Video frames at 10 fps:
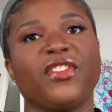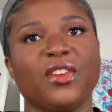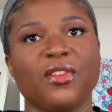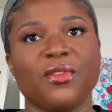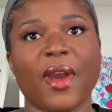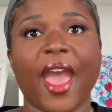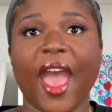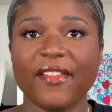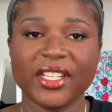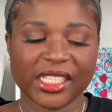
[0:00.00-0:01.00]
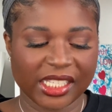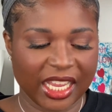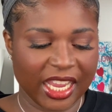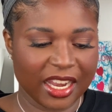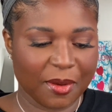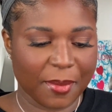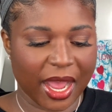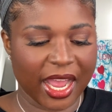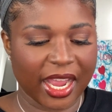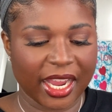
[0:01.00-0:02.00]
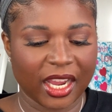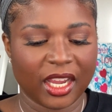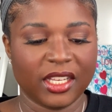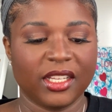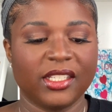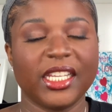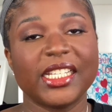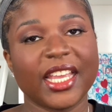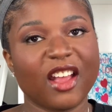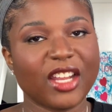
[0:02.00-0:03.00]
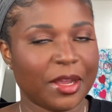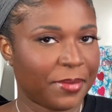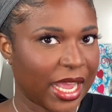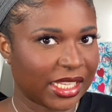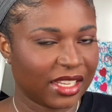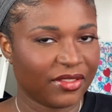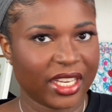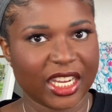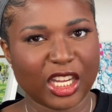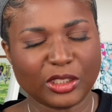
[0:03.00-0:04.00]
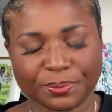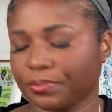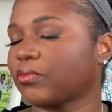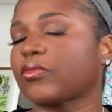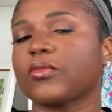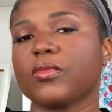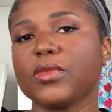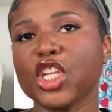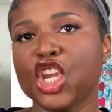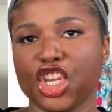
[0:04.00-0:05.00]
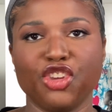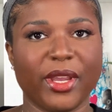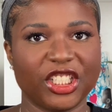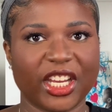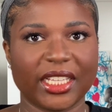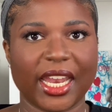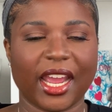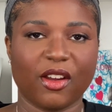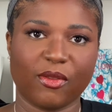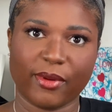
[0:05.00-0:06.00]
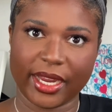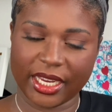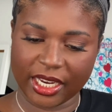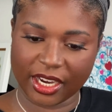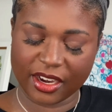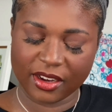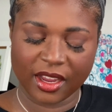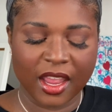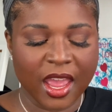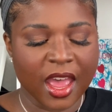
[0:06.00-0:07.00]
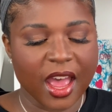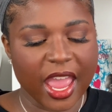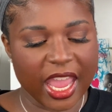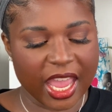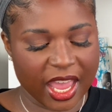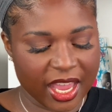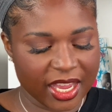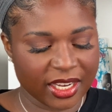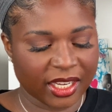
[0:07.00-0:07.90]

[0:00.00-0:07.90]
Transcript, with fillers: you haven't seen my detailed unboxing video, you can check that out right here. And